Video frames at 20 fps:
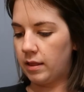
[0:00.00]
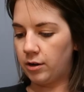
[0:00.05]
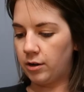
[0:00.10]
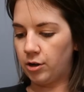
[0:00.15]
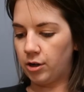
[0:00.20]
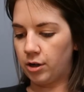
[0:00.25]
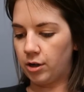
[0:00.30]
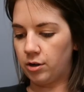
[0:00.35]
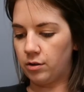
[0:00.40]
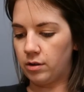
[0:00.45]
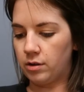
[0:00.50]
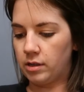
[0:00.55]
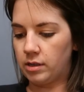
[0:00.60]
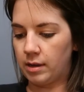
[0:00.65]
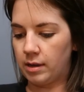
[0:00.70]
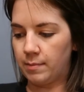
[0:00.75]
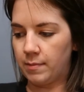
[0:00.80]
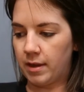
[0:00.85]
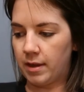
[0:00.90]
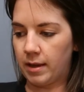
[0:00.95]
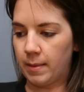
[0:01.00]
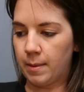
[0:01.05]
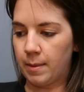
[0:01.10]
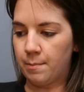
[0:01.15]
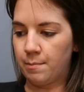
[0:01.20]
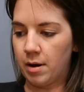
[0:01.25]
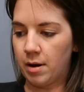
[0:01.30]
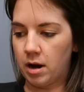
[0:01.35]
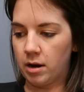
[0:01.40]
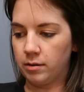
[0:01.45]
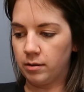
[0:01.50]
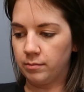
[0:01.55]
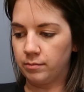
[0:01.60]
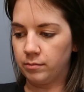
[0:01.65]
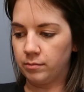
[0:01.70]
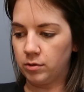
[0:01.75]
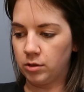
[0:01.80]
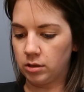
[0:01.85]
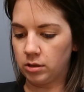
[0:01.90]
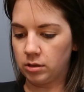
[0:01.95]
then you're going to do the same thing at the bottom,
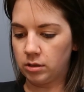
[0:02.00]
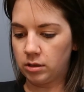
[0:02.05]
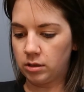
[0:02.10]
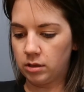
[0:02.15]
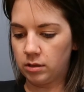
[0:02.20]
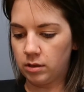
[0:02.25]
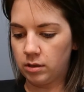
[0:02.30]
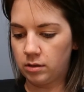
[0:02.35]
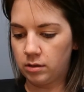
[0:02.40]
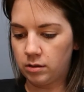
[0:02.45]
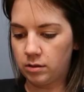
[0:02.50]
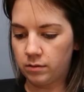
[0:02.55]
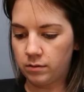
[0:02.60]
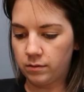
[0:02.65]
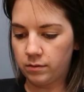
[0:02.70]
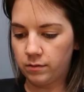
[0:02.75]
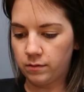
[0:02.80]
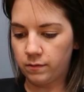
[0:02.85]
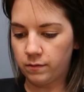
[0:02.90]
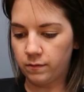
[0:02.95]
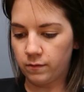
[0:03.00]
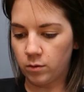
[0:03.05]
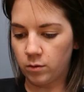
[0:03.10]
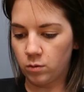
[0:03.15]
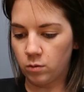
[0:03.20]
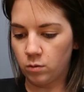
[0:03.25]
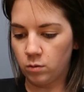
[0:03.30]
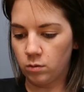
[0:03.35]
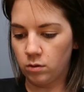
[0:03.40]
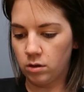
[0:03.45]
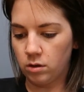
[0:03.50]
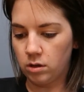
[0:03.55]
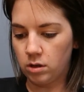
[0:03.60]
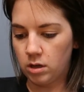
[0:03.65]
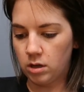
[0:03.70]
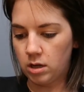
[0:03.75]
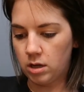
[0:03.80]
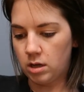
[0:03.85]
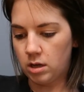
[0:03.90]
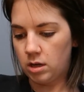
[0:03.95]
just fold
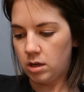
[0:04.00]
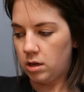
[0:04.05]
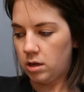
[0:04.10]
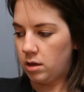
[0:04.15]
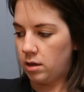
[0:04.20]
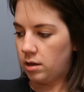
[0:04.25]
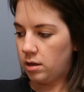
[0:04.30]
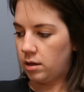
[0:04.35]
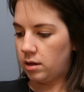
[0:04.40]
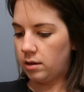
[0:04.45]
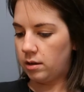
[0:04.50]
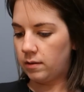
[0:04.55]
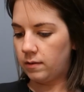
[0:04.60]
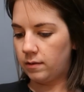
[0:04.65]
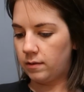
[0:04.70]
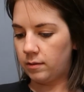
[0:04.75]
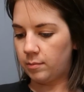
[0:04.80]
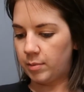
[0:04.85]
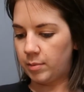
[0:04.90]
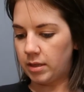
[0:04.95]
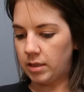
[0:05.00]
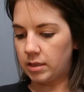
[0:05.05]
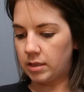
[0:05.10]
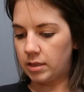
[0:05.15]
the piece